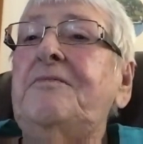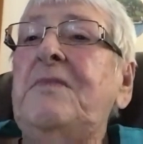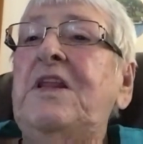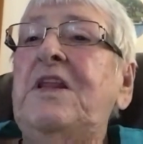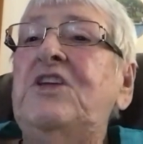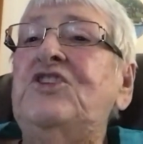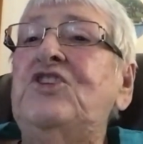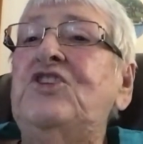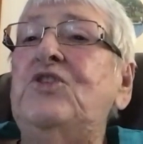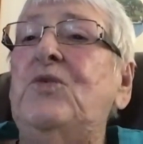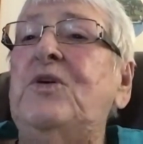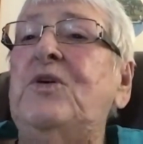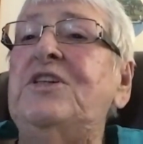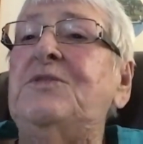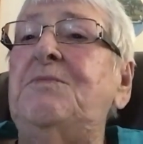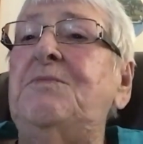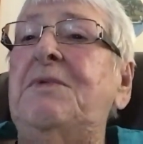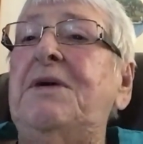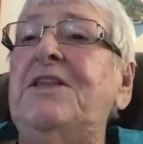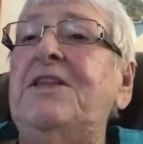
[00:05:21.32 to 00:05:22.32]
she always
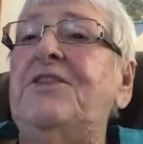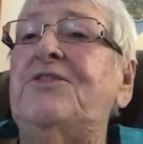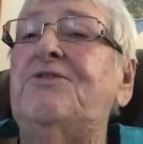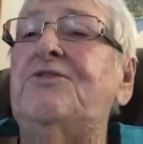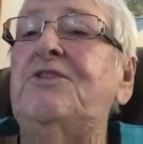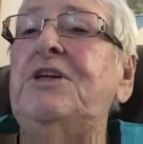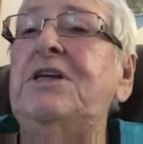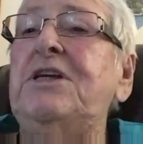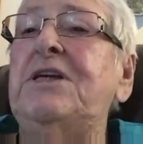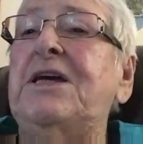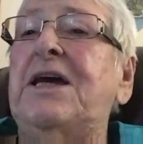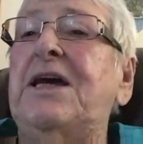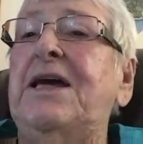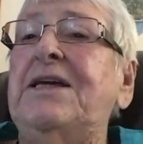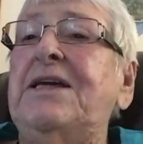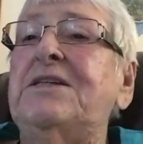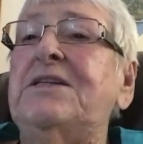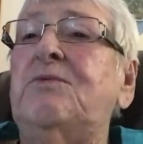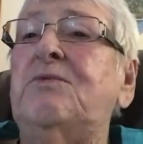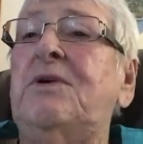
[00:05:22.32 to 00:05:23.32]
made three
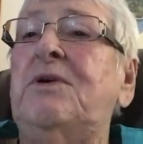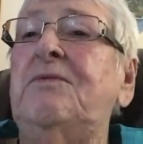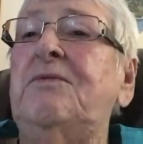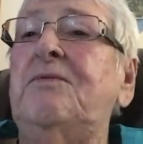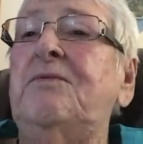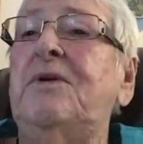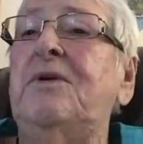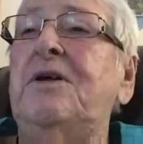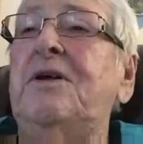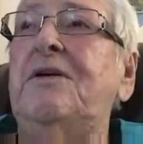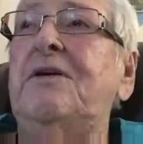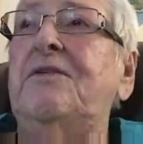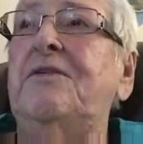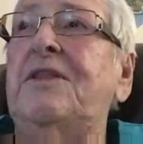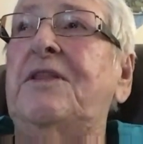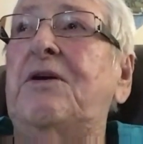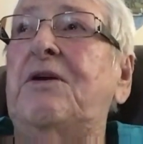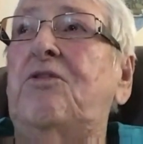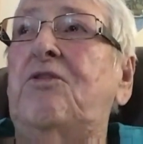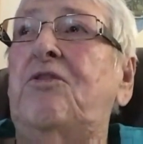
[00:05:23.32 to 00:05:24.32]
cakes. One,
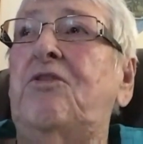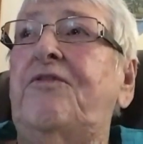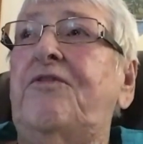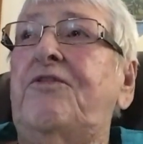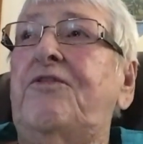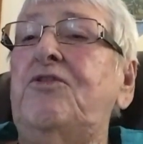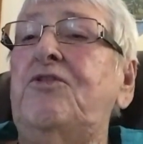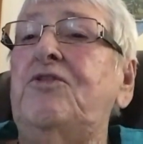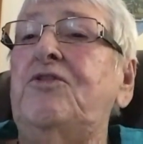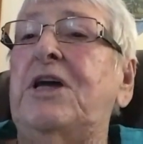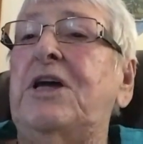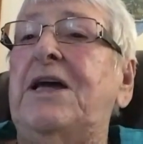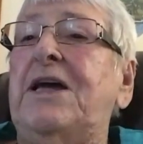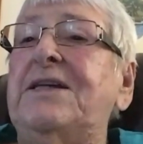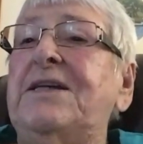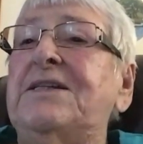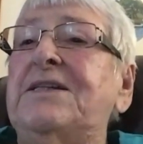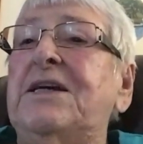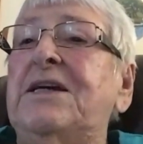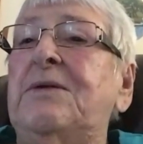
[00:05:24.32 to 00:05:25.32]
they were all fruit
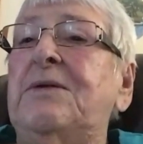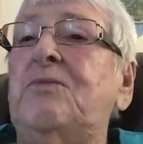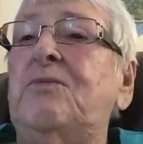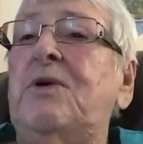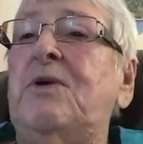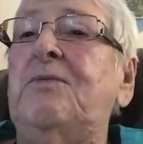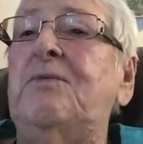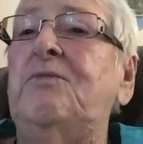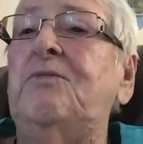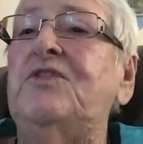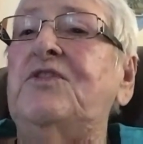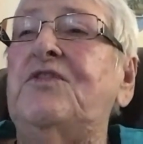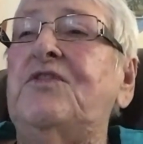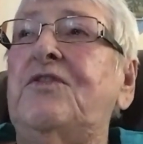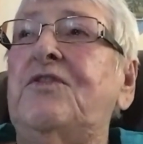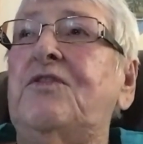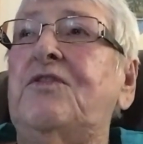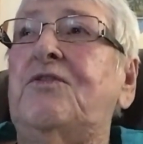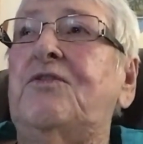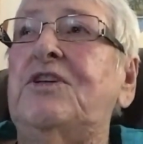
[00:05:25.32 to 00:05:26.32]
cakes, and one was
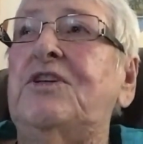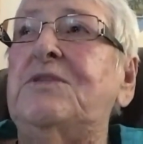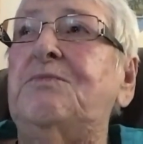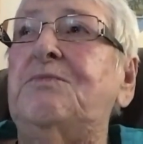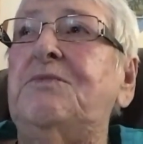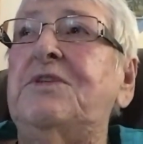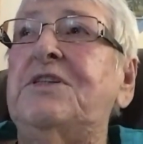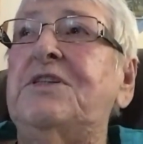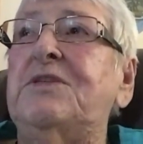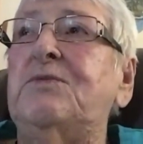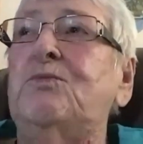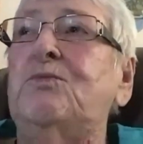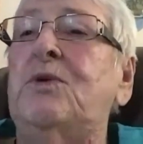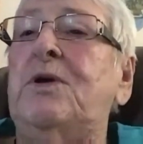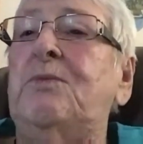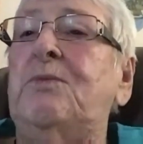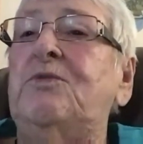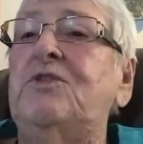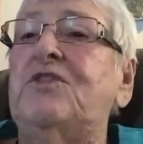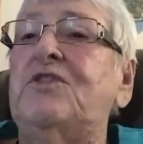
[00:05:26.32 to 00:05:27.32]
for Christmas, and
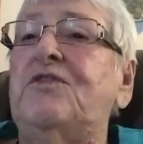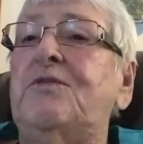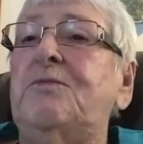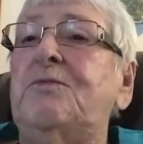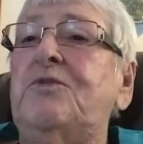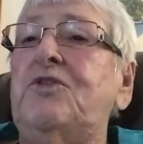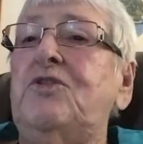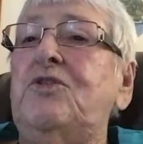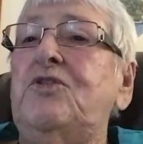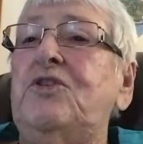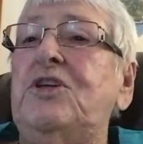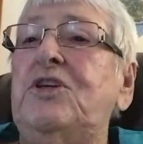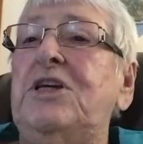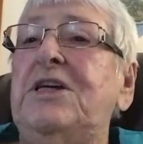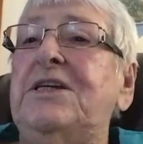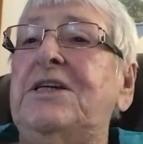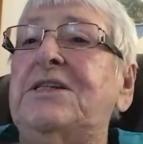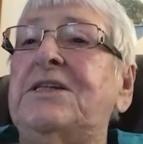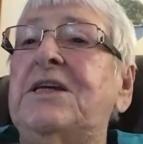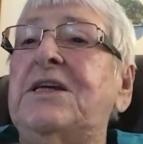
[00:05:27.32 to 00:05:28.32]
one was for New
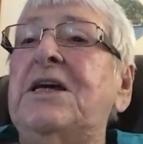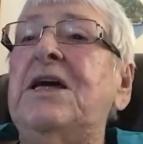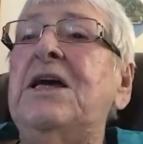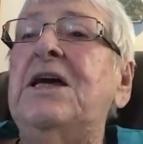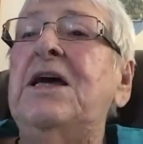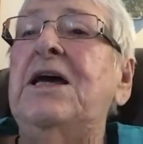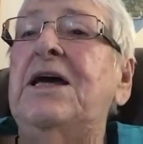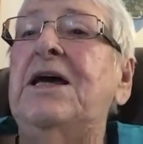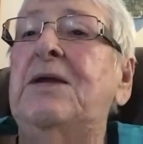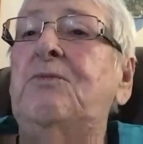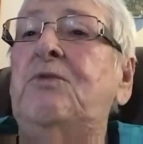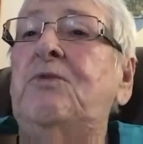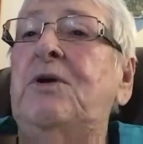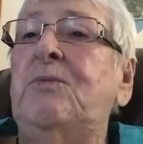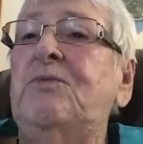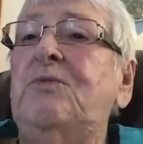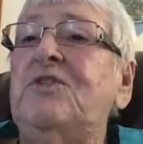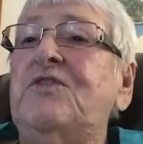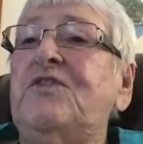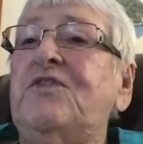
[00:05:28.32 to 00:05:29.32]
Year's, and one
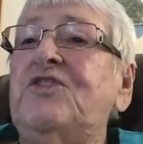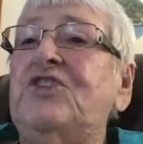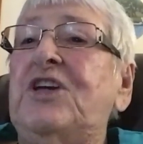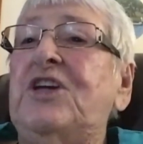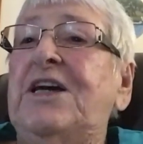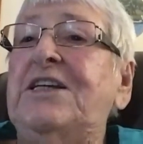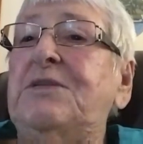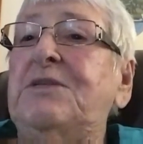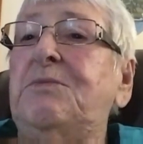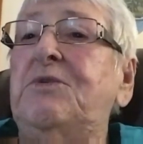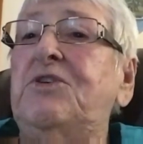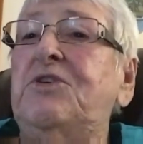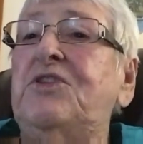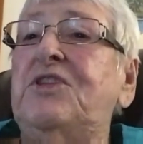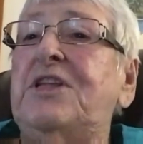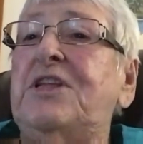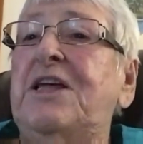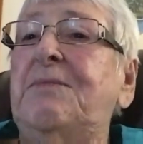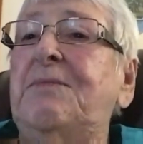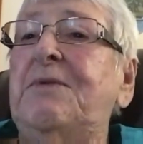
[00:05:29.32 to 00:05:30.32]
was for Jack's
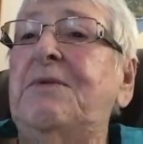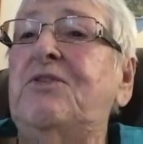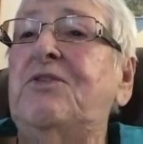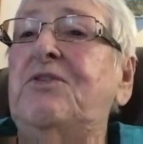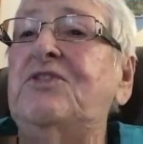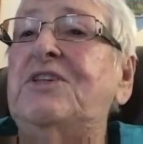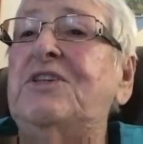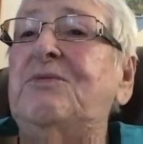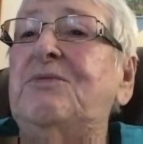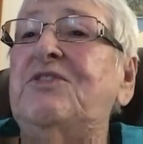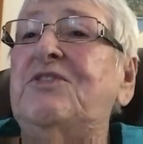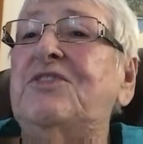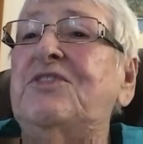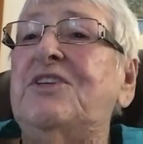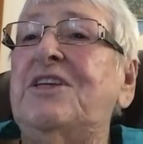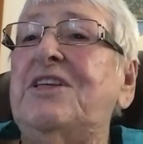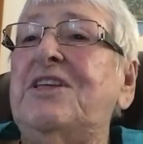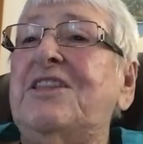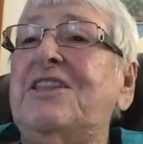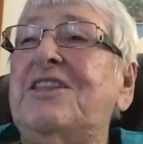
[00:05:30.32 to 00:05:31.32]
birthday because it was
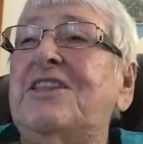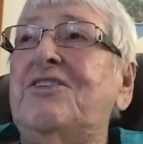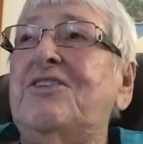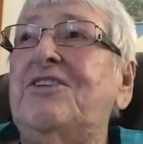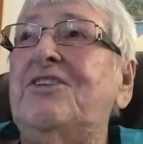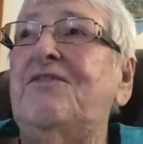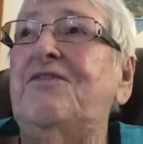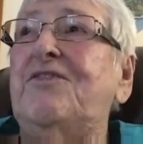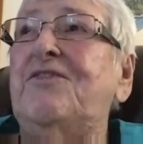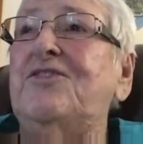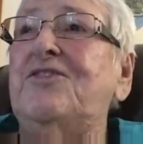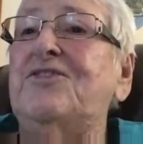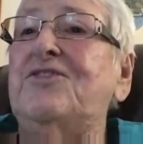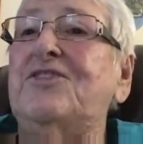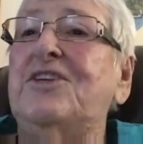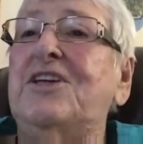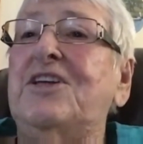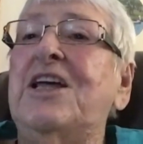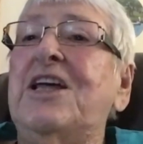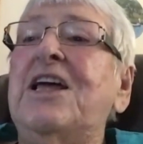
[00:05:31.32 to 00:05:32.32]
the
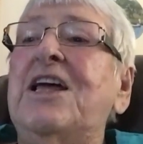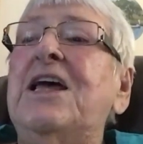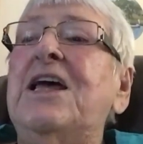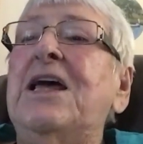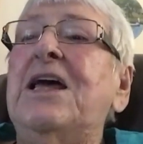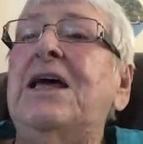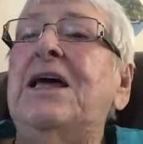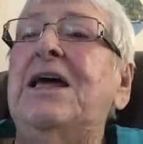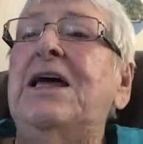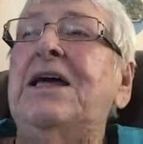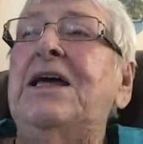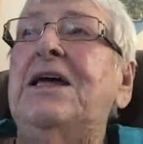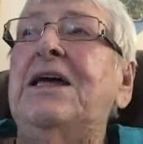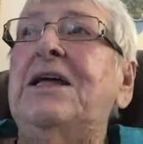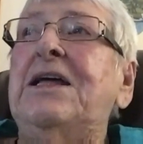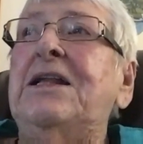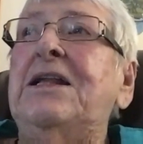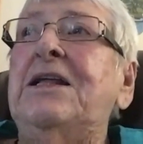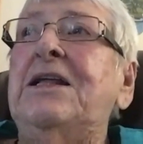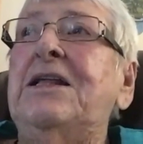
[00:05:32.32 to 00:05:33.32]
31st.
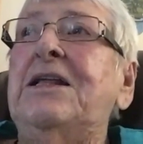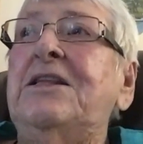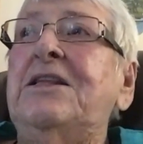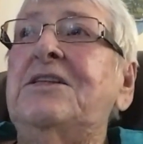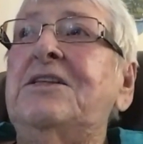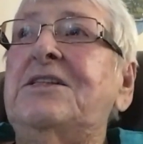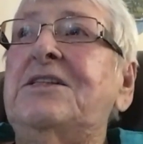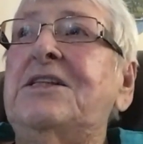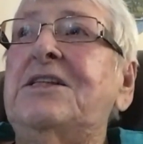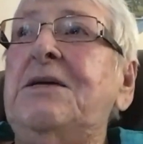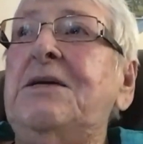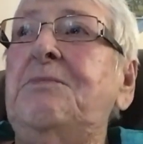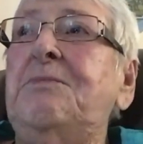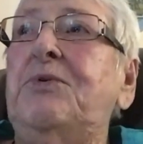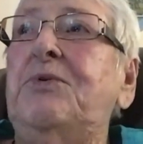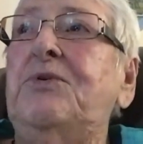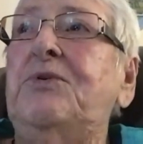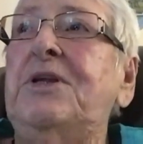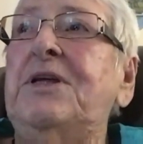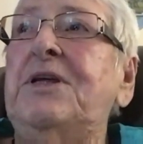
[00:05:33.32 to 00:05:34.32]
And then the steamed
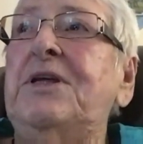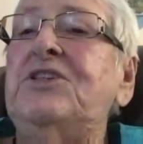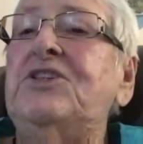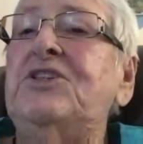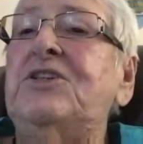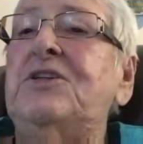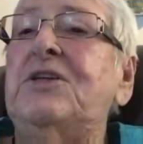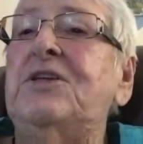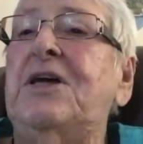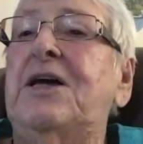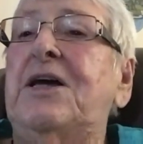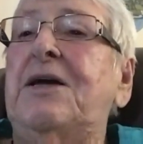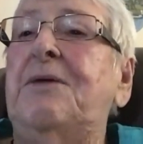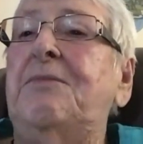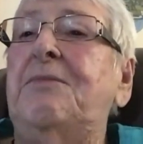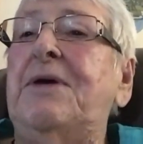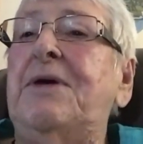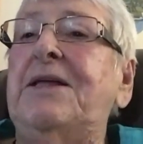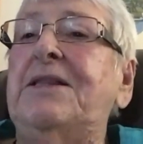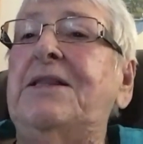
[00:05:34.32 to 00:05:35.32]
puddings,
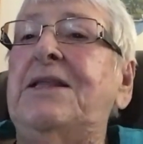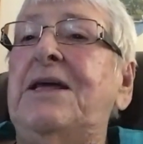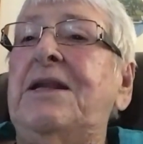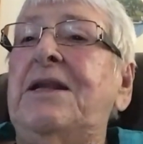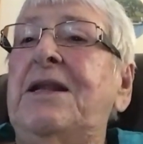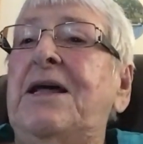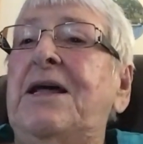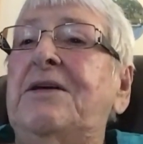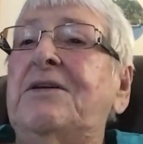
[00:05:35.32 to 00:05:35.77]
back then